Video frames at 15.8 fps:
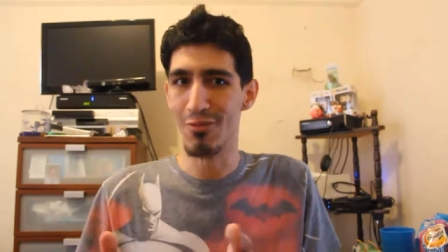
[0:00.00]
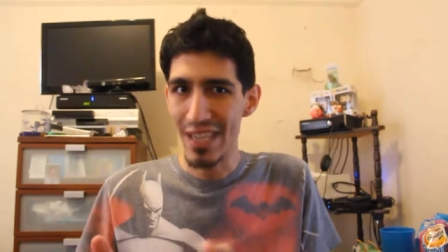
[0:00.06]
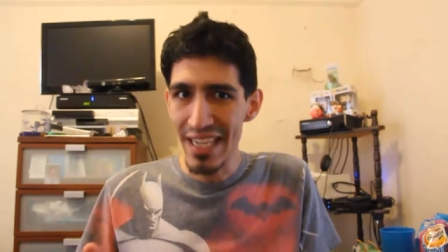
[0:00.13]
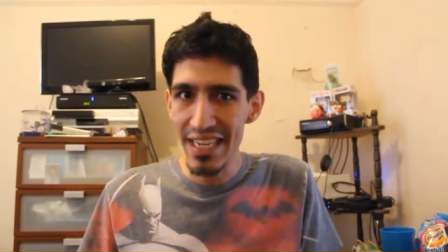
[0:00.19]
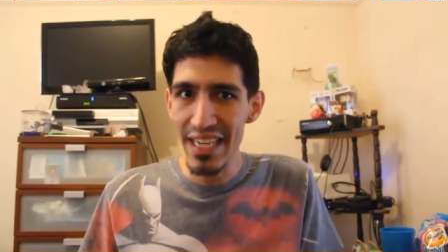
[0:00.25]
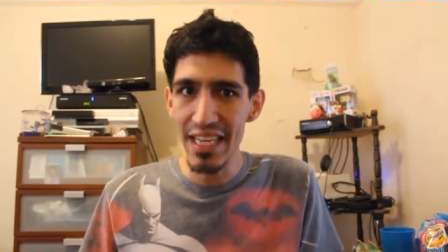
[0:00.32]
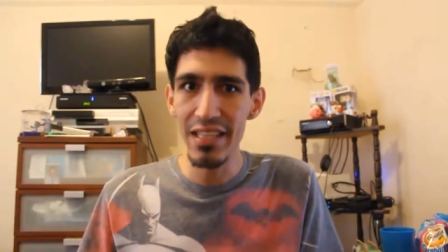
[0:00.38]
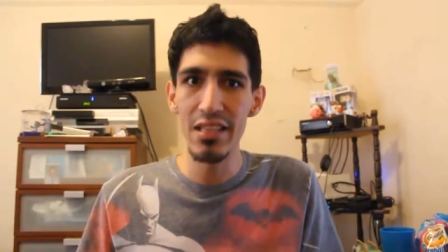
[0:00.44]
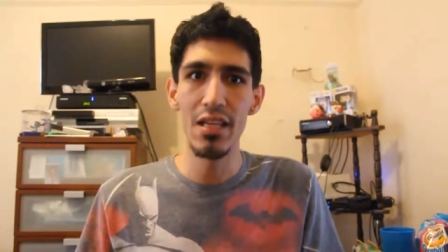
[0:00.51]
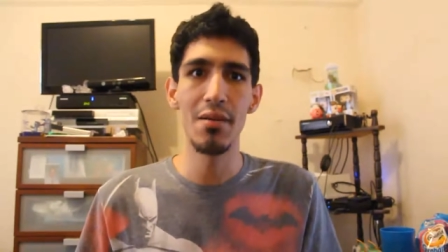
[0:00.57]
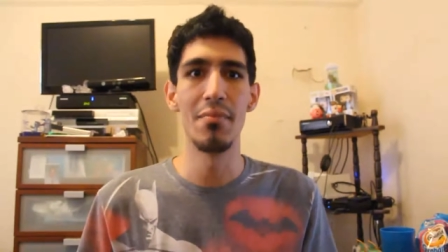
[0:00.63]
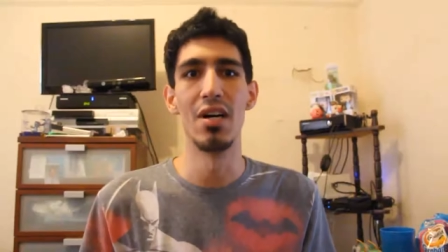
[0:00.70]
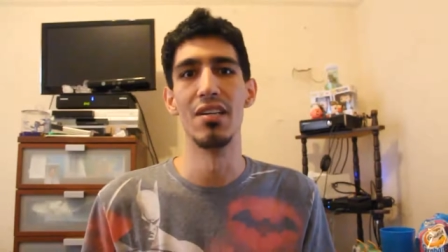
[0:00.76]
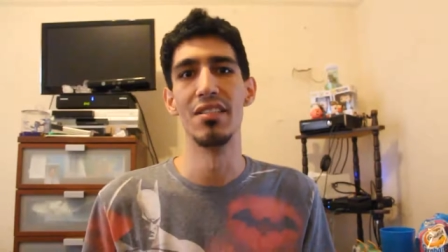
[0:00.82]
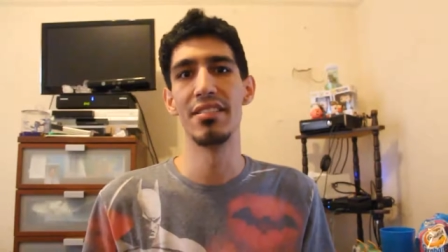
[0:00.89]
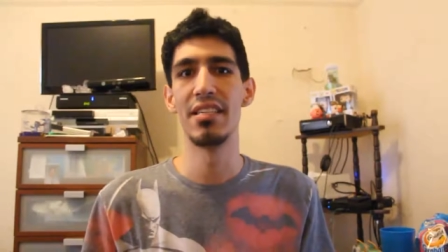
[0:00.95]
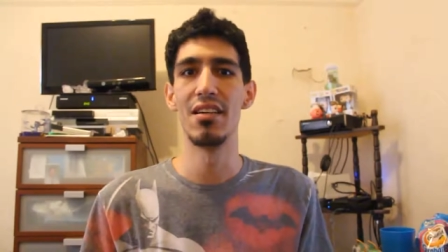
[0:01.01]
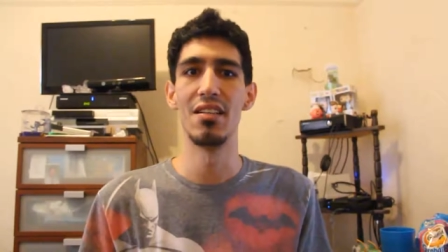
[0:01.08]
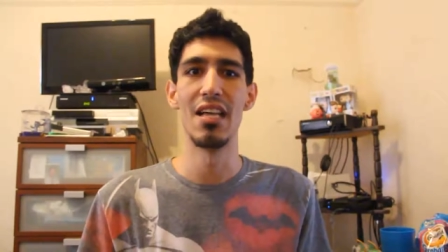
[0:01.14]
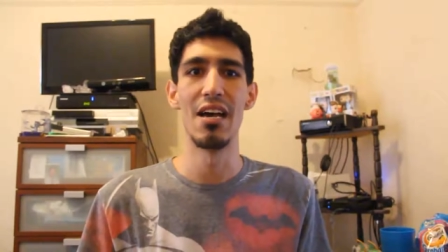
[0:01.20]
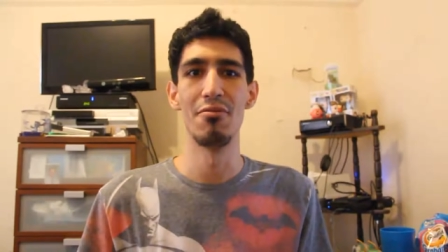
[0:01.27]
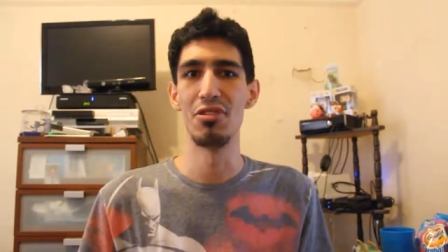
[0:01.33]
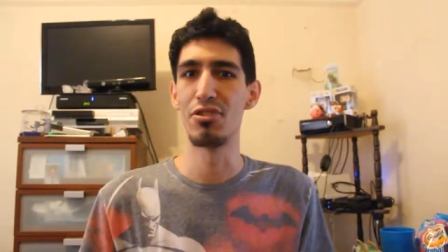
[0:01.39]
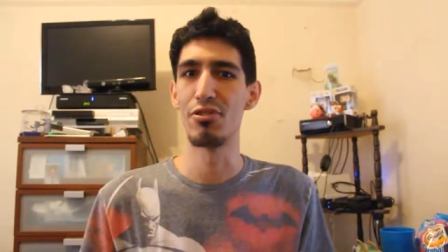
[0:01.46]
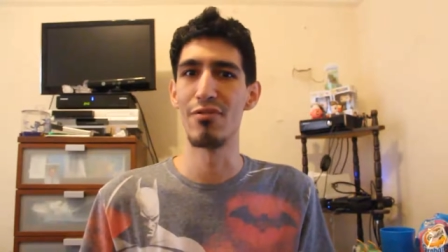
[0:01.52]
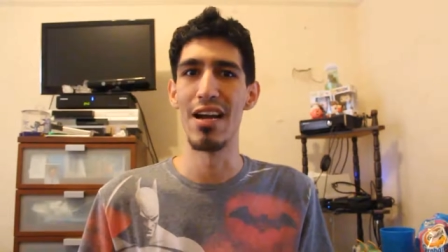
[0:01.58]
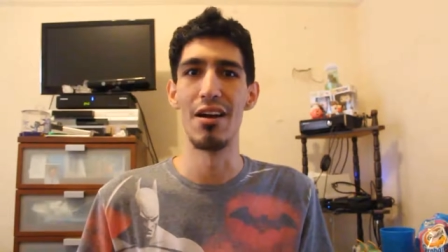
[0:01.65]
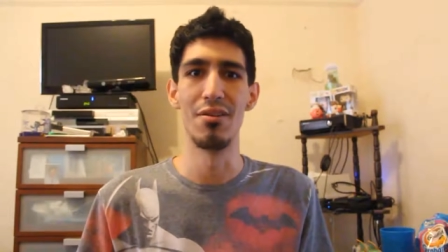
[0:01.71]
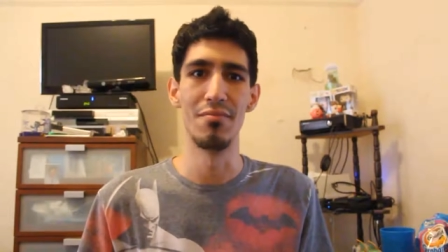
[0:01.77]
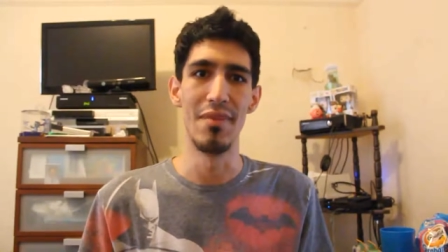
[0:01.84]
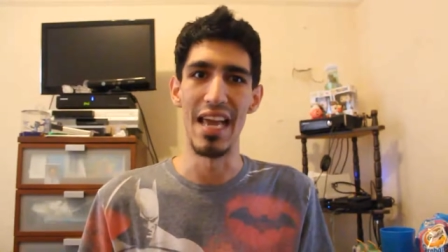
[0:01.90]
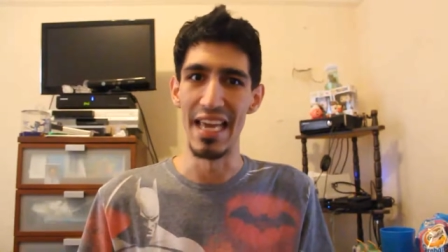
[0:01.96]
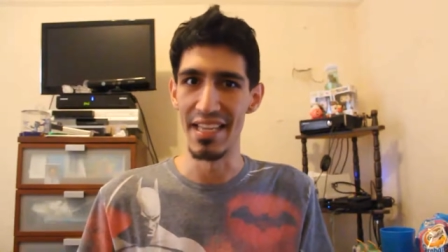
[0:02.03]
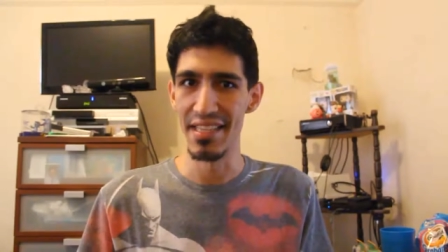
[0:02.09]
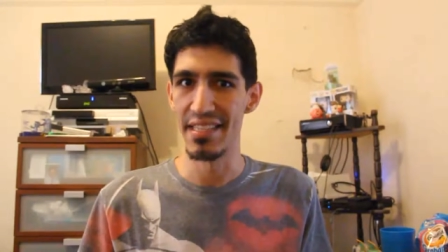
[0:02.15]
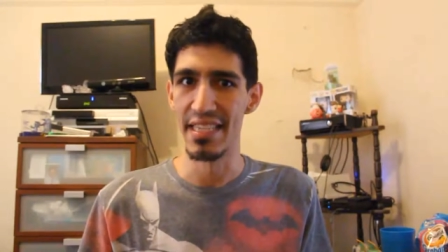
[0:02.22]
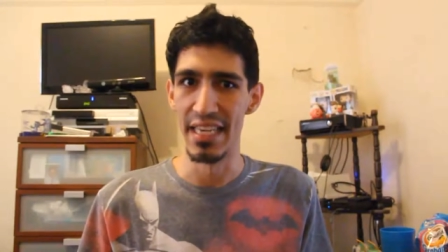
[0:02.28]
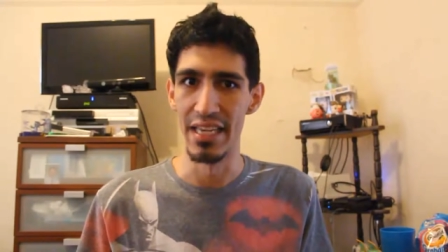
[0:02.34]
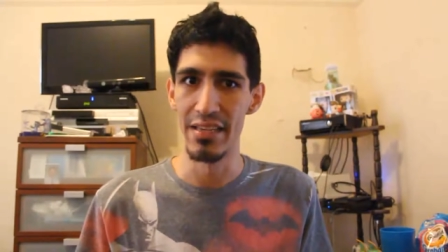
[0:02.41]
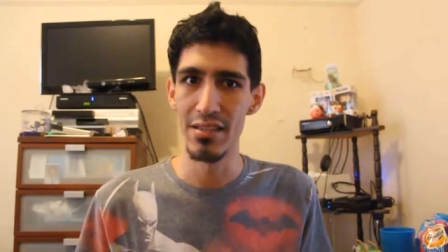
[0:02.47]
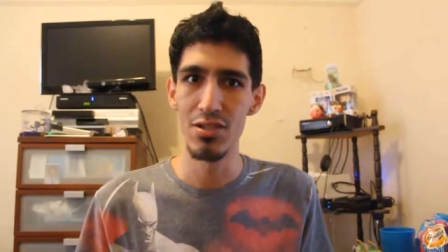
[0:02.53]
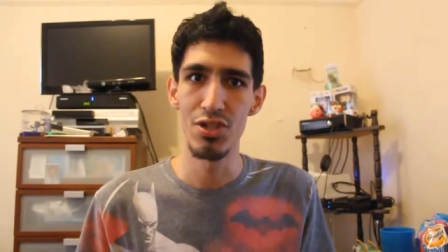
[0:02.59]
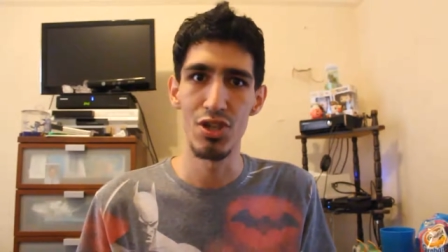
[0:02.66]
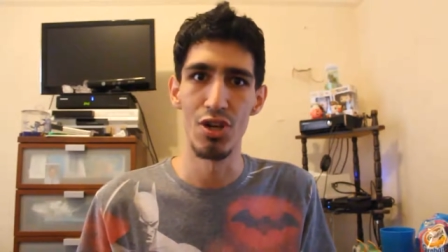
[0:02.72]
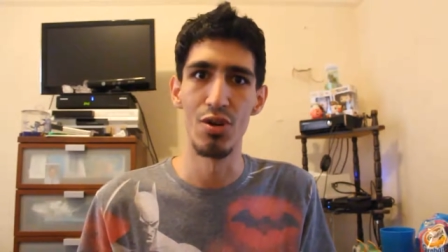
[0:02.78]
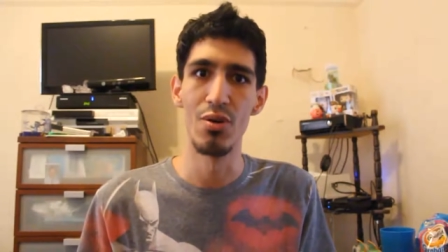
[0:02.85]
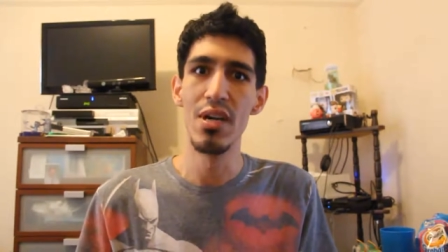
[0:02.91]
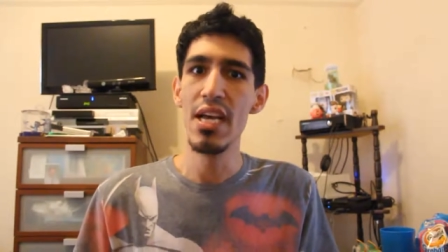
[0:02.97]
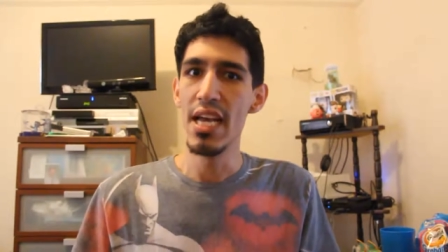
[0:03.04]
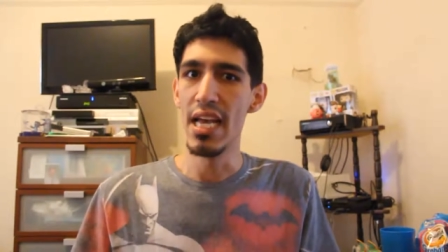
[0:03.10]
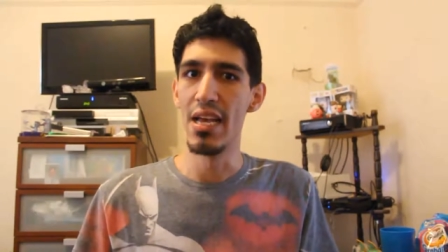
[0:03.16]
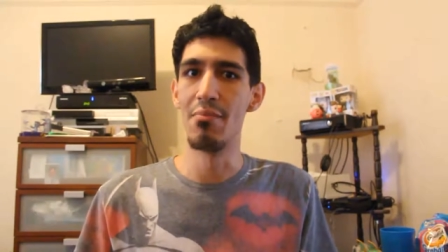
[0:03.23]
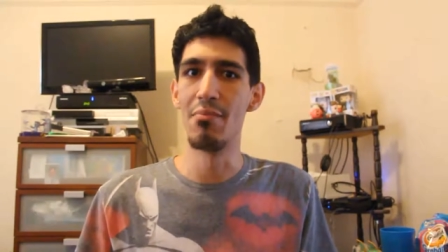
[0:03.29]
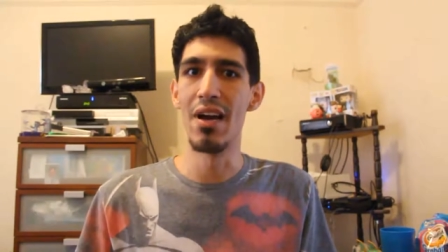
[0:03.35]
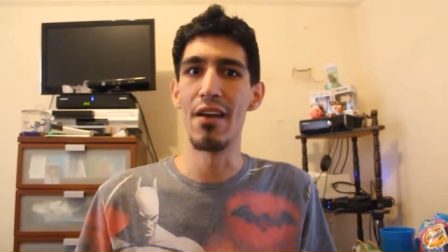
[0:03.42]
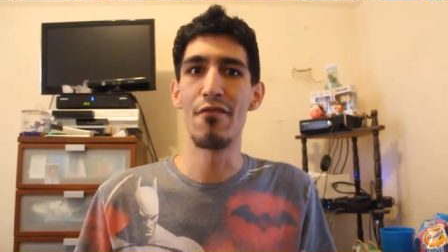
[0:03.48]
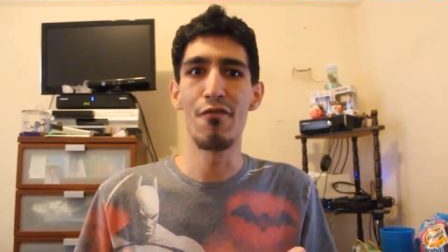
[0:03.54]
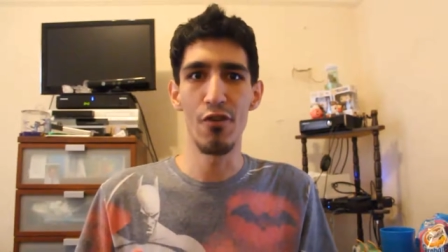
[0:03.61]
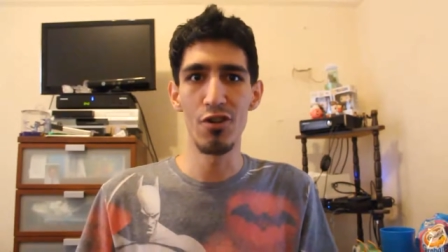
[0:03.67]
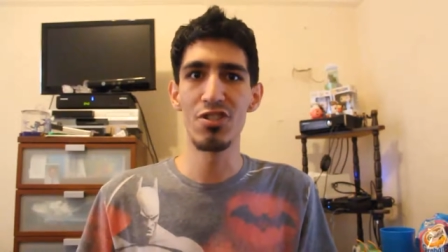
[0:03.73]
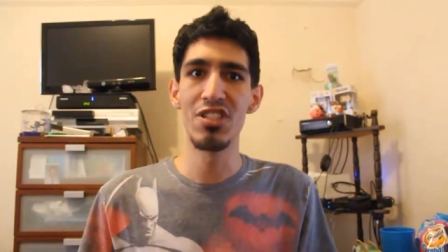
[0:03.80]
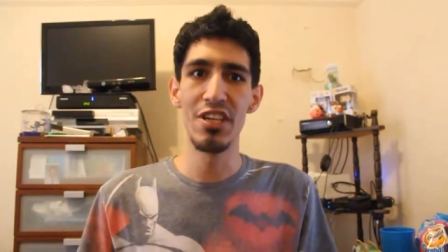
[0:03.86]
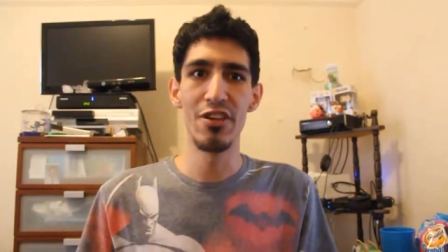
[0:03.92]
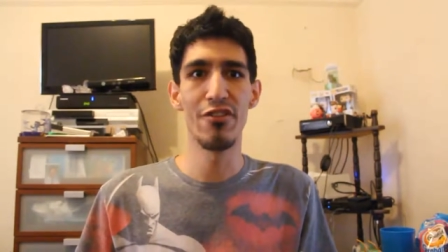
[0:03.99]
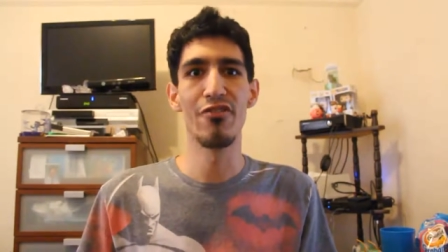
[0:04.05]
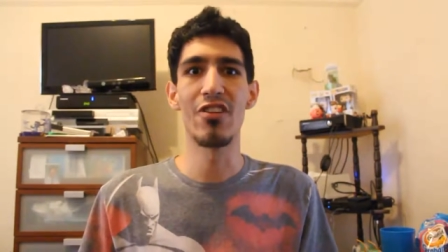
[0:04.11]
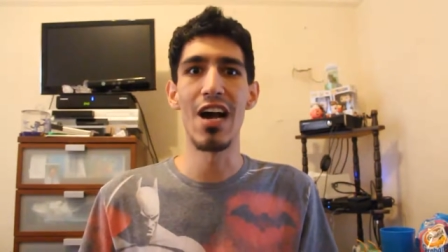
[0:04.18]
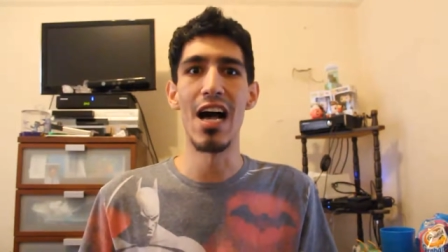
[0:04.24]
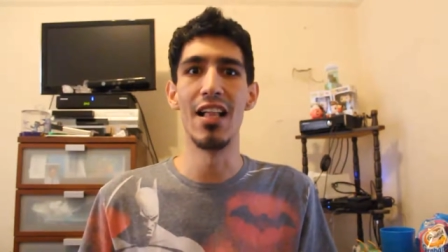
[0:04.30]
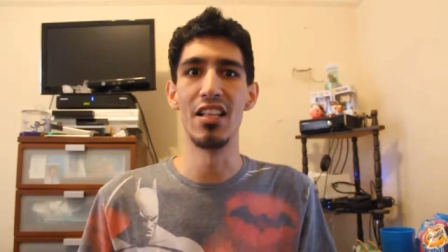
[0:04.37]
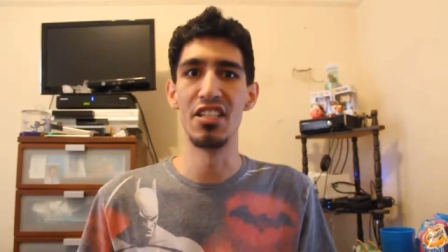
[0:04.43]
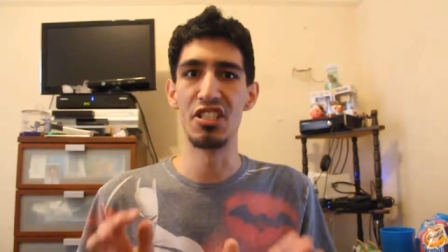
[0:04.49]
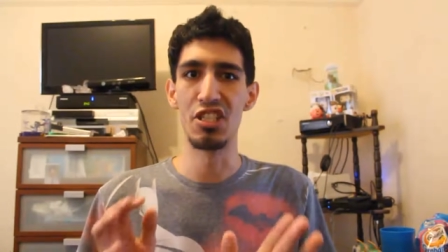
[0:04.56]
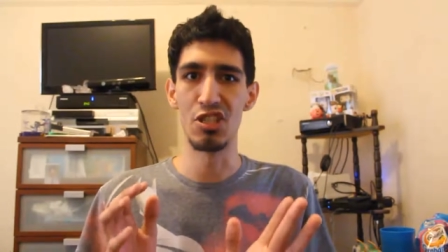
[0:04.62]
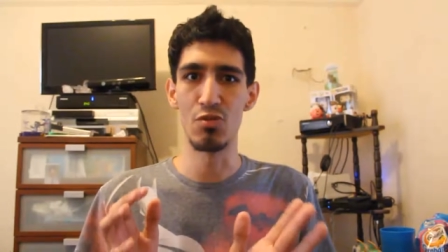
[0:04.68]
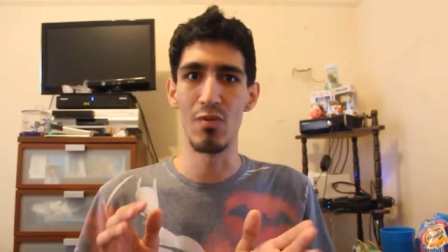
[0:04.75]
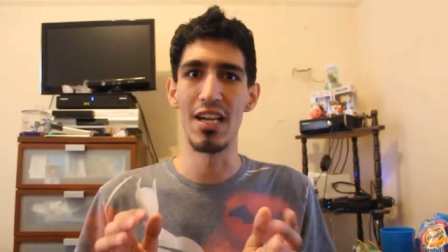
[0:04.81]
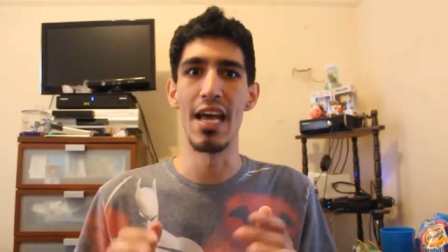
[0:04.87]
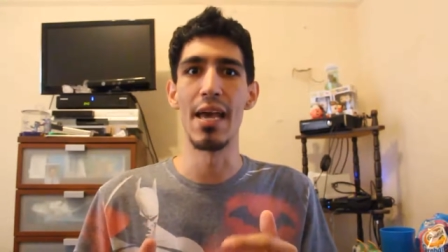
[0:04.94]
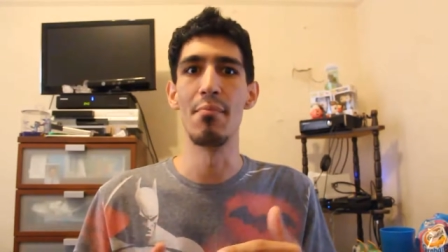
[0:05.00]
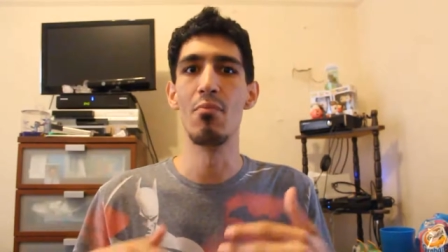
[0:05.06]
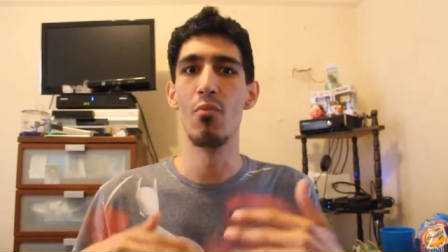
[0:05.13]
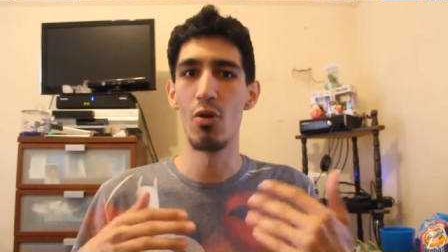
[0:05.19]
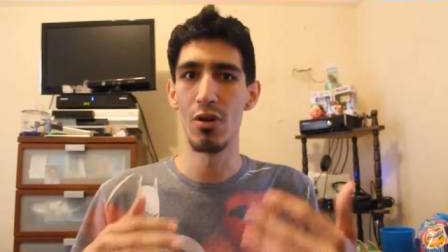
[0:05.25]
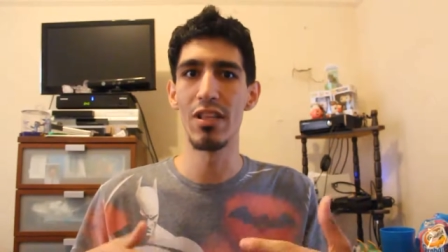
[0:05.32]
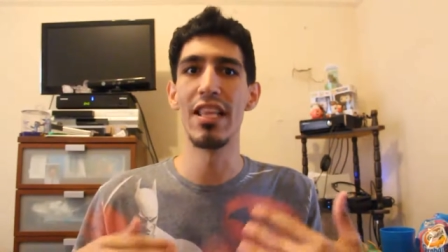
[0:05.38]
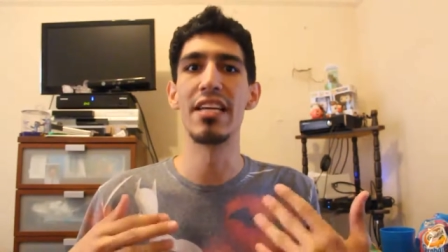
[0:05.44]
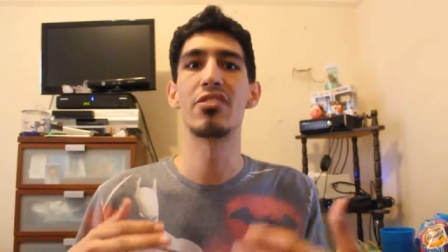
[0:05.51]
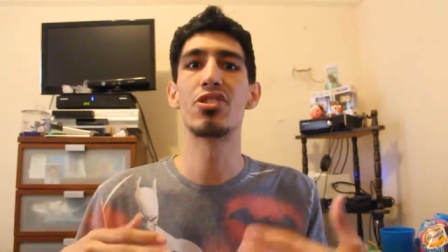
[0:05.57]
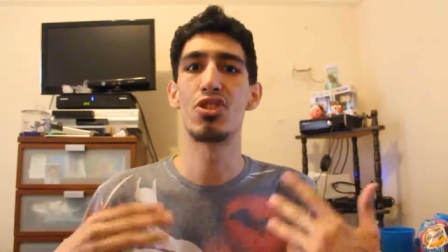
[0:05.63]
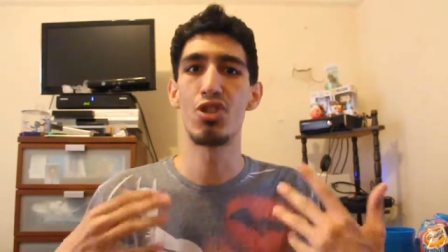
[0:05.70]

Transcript: reading them until I was around eighteen, so in my first year of college is when I more or less